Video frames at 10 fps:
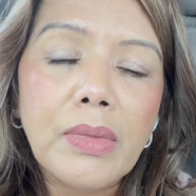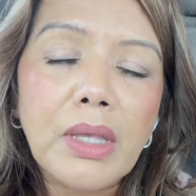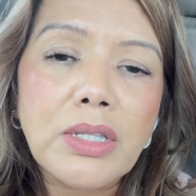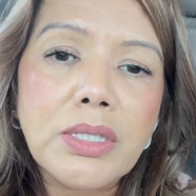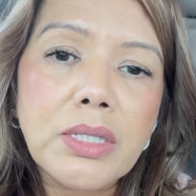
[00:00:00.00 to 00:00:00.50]

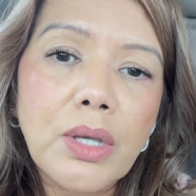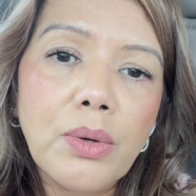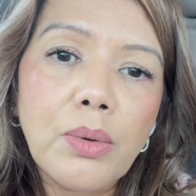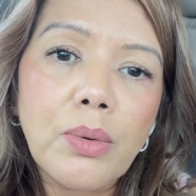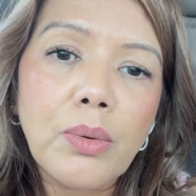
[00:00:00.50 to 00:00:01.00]

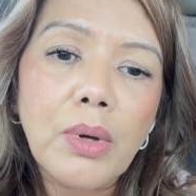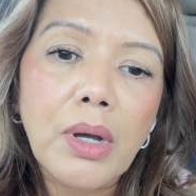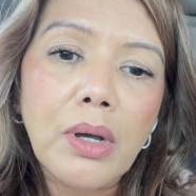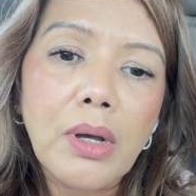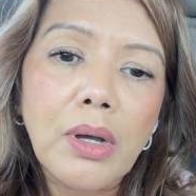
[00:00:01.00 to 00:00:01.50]
So
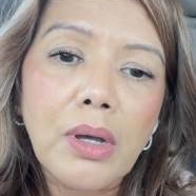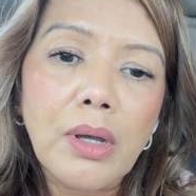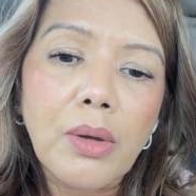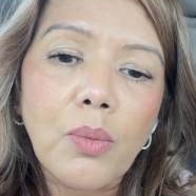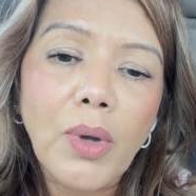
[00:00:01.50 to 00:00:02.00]

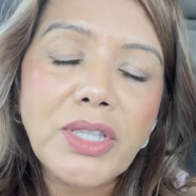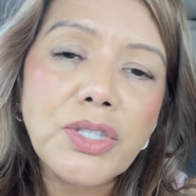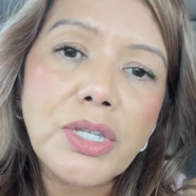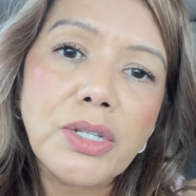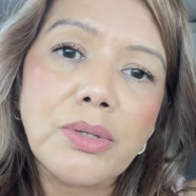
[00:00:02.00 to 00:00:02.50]

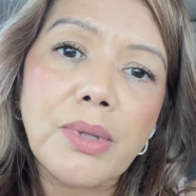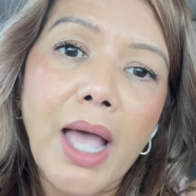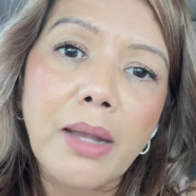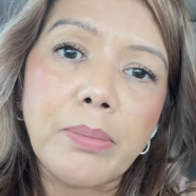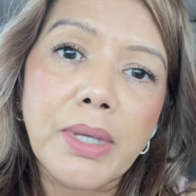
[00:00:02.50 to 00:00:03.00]
once you do
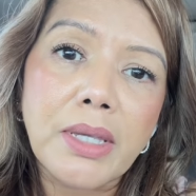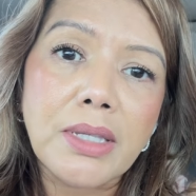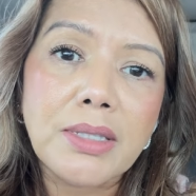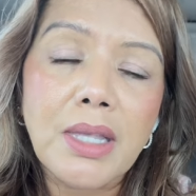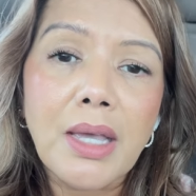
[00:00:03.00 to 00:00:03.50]
that
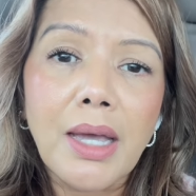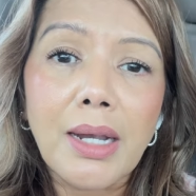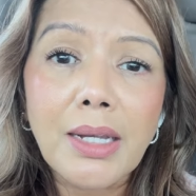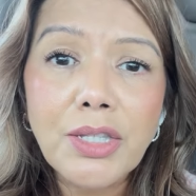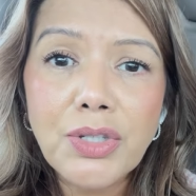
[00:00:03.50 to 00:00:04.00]
piece,
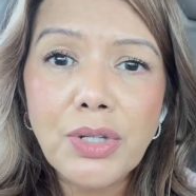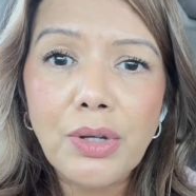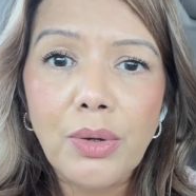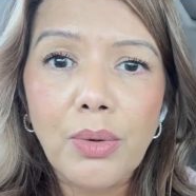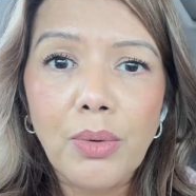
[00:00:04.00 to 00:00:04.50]
at least you
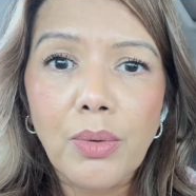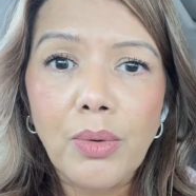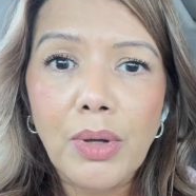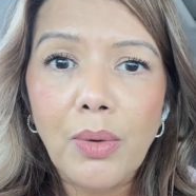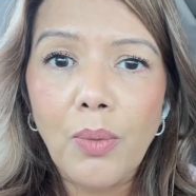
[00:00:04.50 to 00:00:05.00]
know
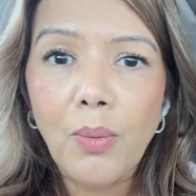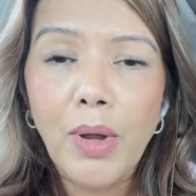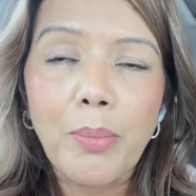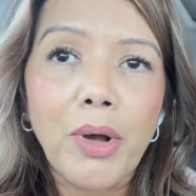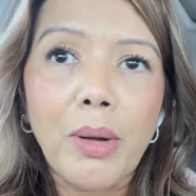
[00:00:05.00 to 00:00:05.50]

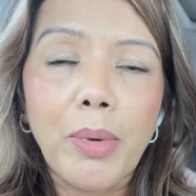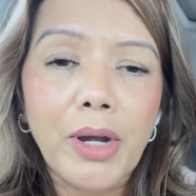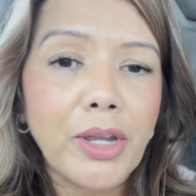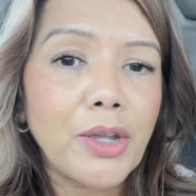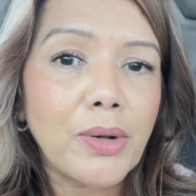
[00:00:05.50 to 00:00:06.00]
what
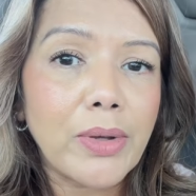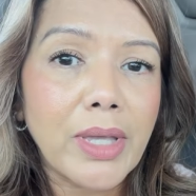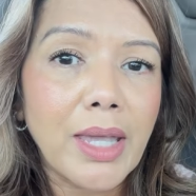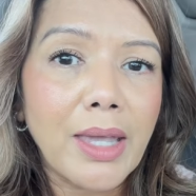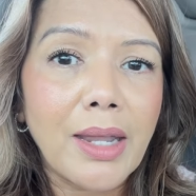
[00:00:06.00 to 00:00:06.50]
ballpark you're
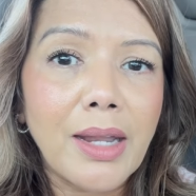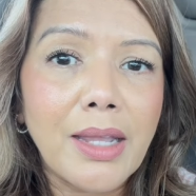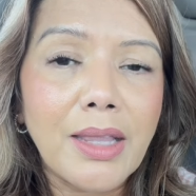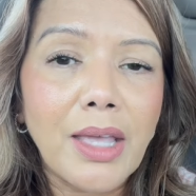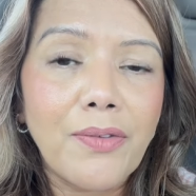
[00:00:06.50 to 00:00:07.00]
looking in,
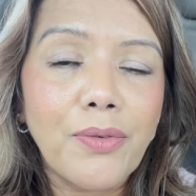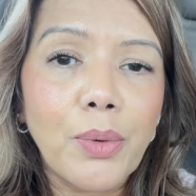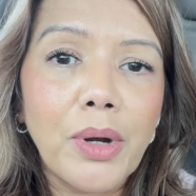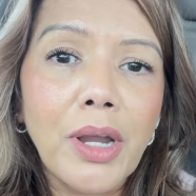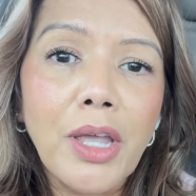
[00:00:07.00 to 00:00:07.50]
and
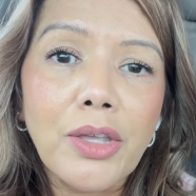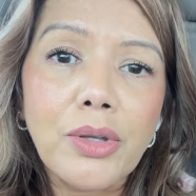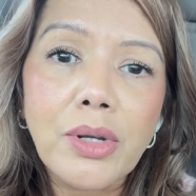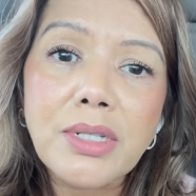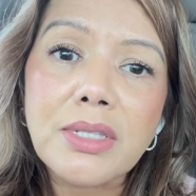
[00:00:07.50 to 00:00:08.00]
therefore
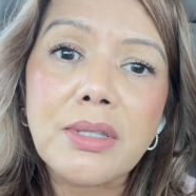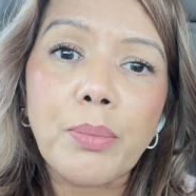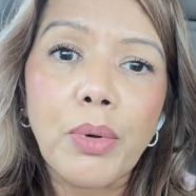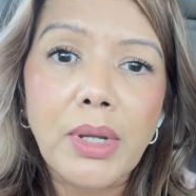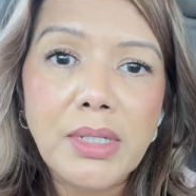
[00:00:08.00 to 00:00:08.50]
you're not
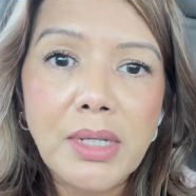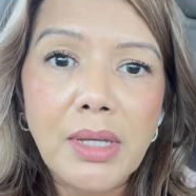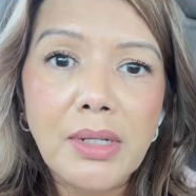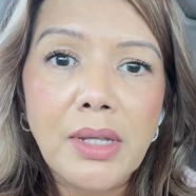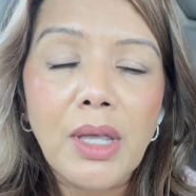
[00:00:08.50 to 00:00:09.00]

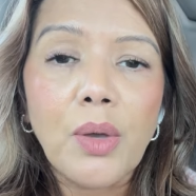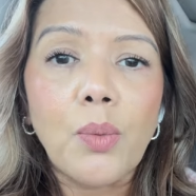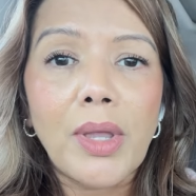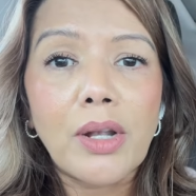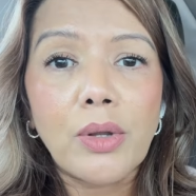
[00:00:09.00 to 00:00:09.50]
disappointed
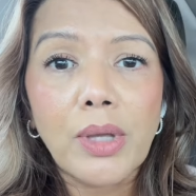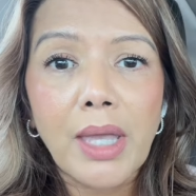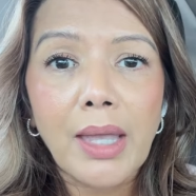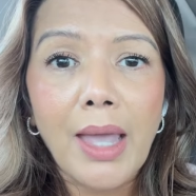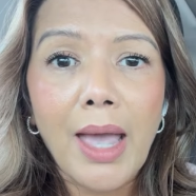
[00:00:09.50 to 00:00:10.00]
when
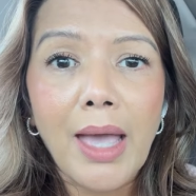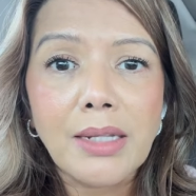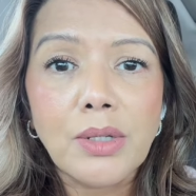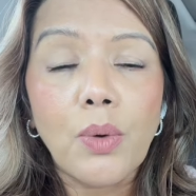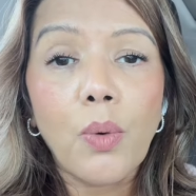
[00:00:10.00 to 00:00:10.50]
looking
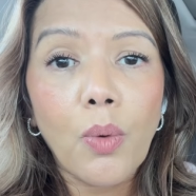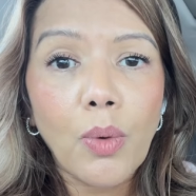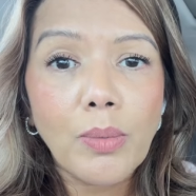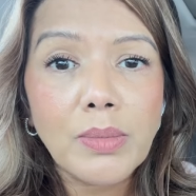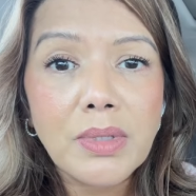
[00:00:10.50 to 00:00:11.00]
at
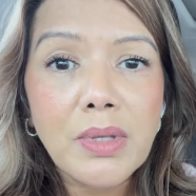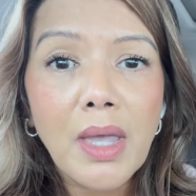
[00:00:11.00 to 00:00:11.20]
homes.